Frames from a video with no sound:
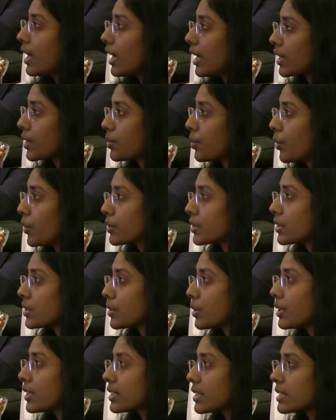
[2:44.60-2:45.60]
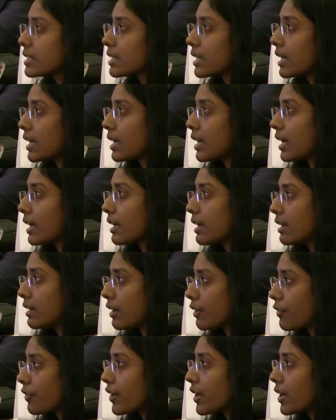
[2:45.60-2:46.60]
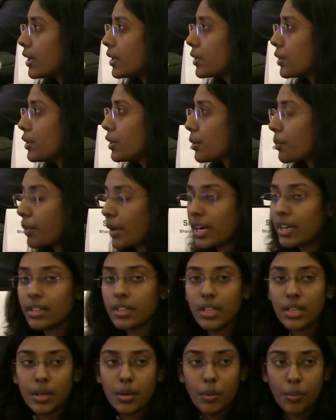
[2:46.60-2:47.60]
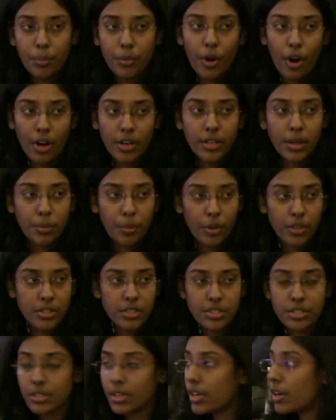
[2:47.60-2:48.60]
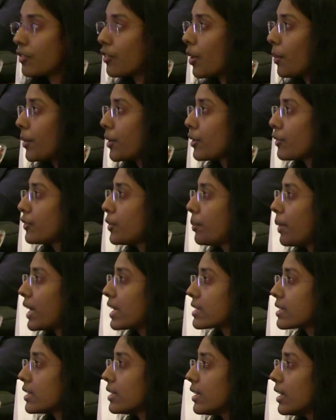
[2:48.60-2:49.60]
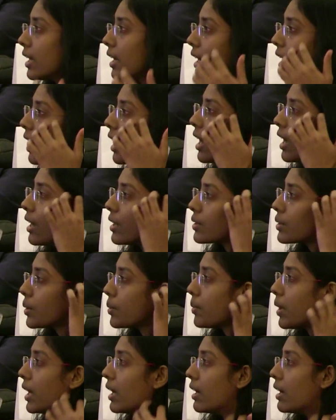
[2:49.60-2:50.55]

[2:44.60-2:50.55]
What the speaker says: exposure, so it's like difficult to interpret the broad depositional environment of the basin. So